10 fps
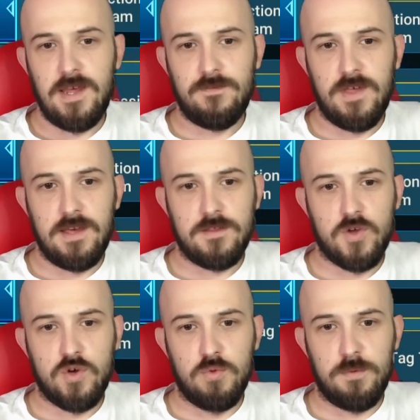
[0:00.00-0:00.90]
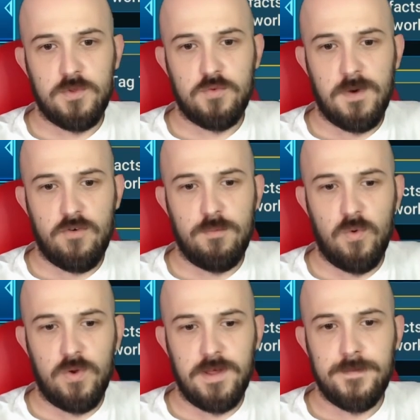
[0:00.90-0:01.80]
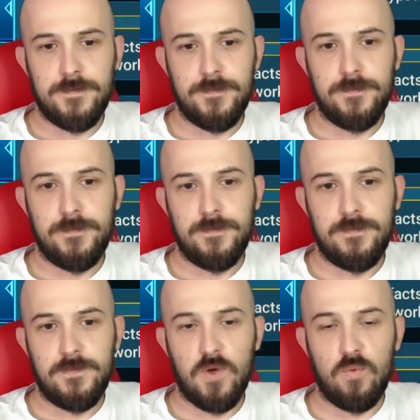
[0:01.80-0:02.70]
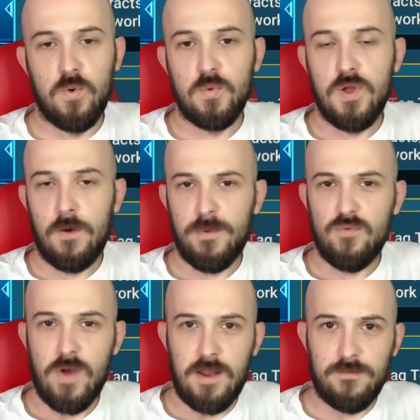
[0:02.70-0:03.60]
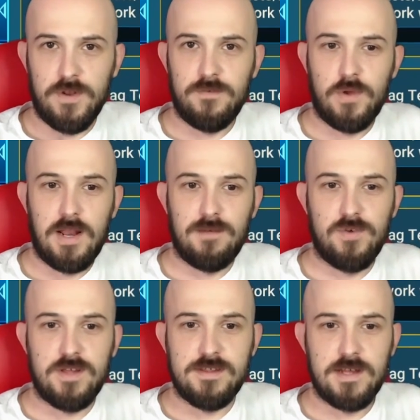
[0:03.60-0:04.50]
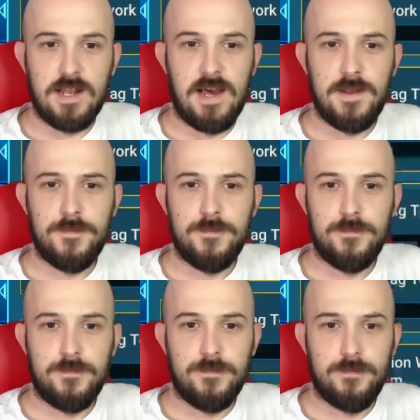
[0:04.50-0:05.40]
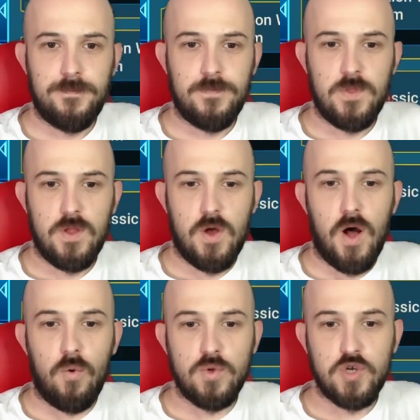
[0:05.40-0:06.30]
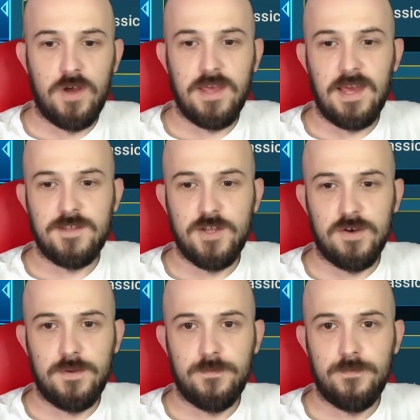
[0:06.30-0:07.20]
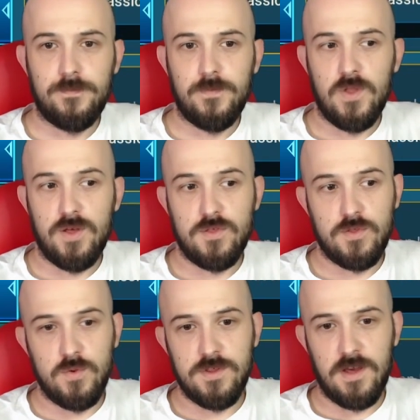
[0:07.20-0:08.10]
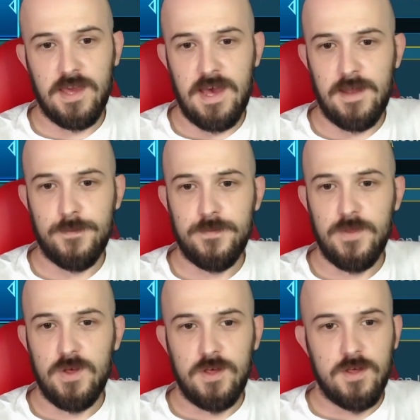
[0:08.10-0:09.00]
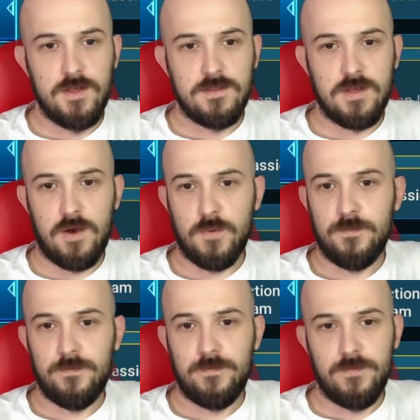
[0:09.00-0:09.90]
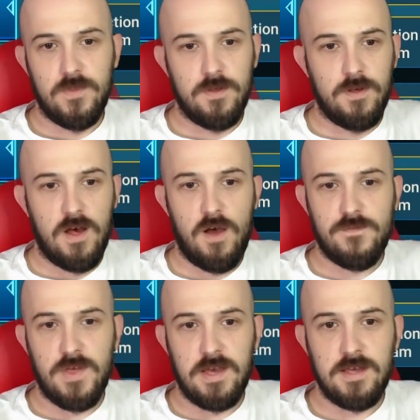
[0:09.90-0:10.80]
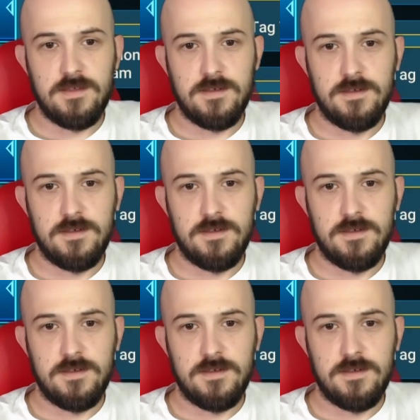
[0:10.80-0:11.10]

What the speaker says: of these that come up tomorrow morning that will not be relevant for clan versus clan, I will try and get done as soon as I can. So, of these,